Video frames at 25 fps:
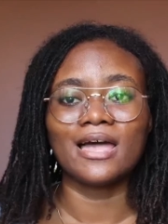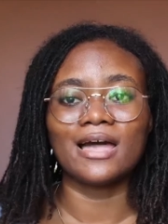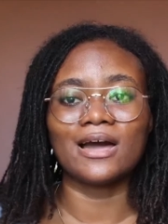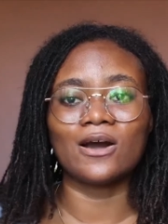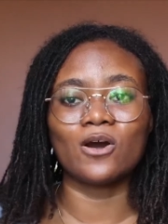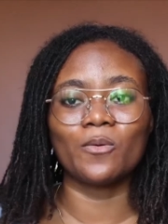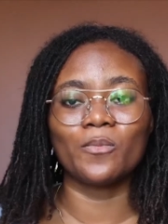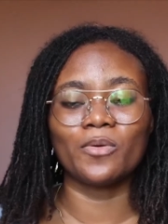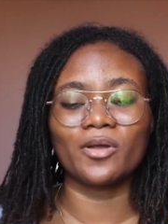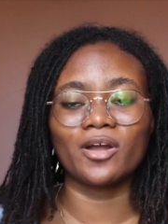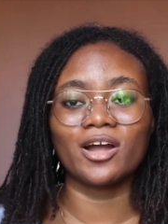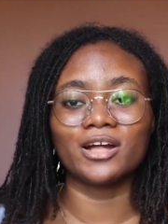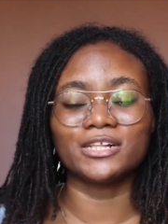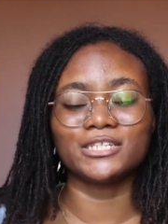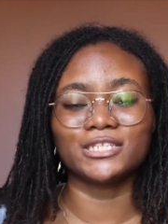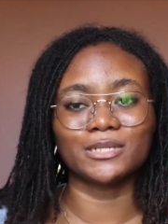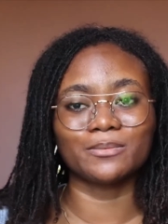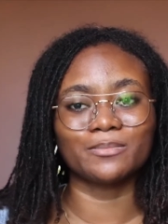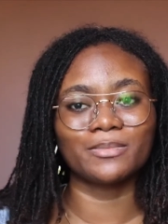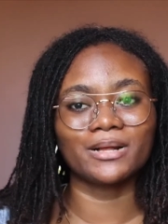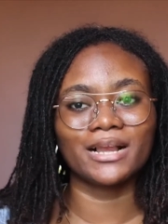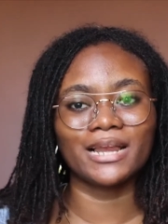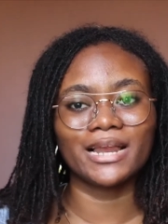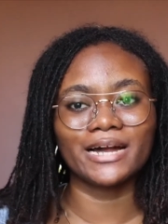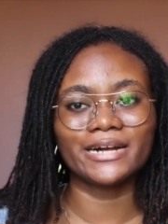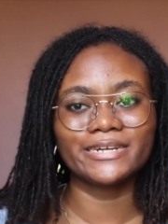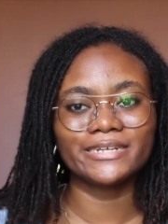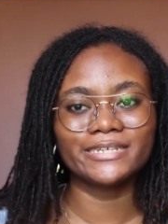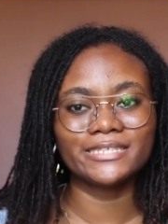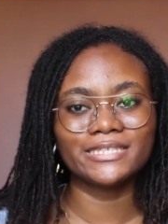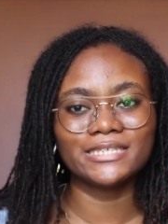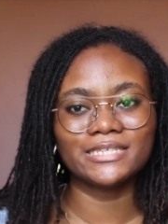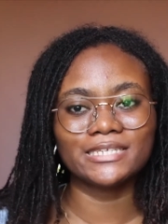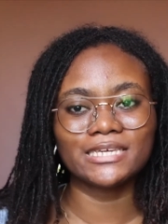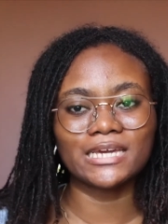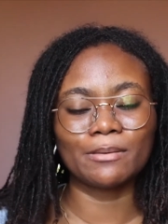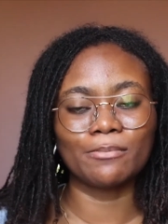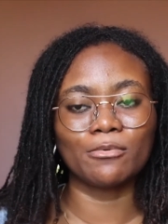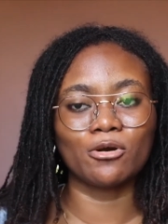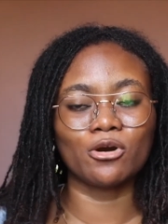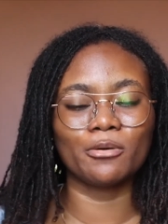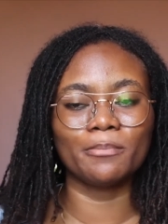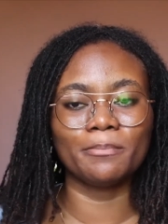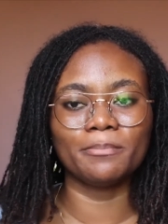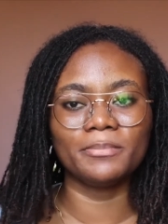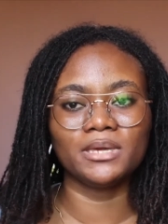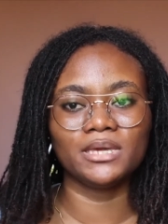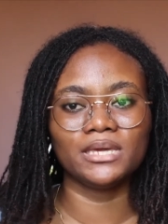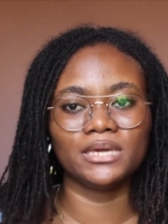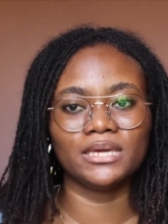I hope you got some clarity about
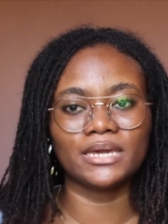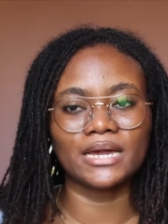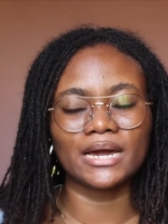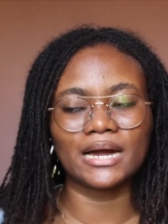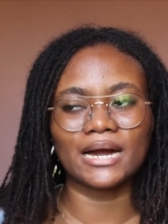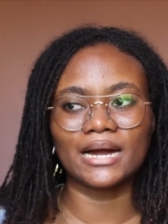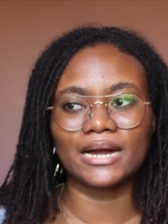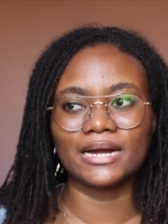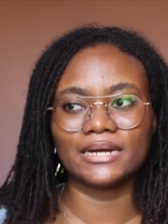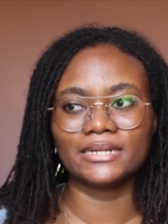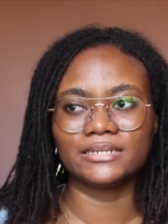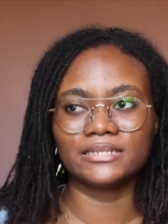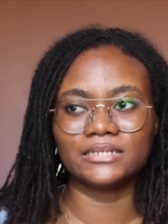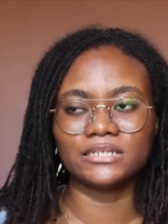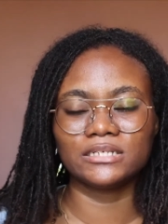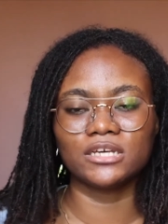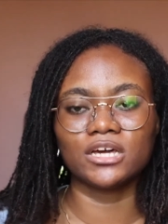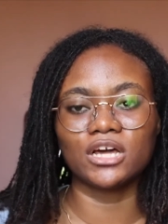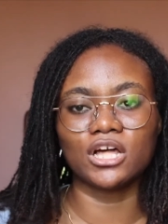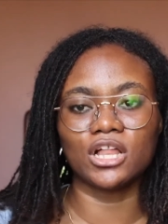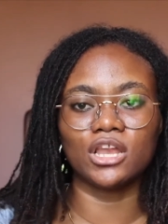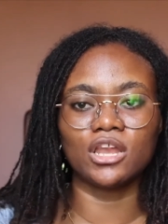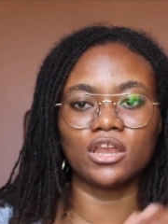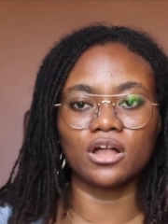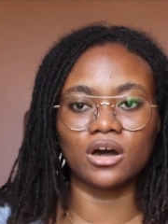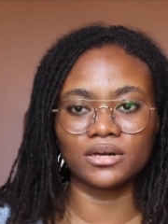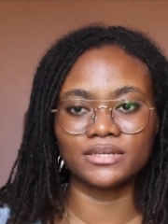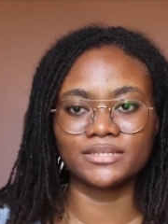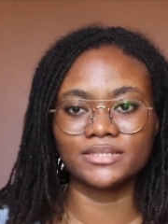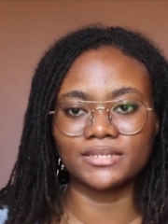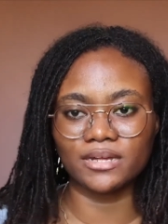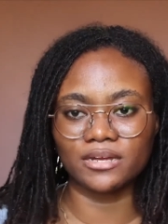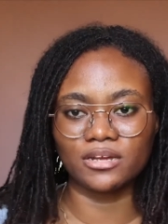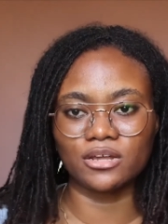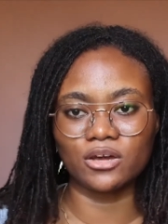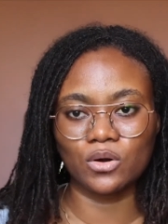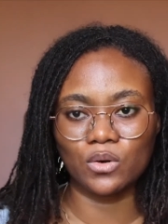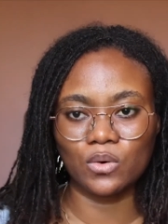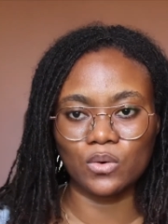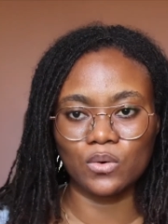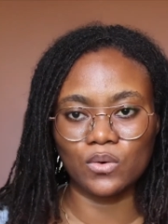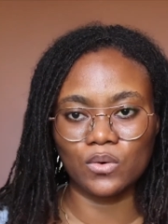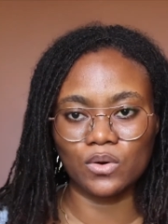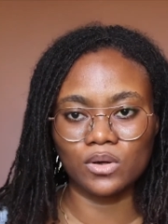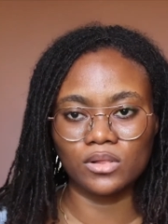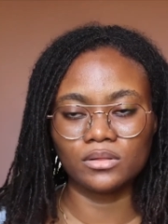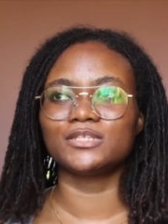me and locks on a whole.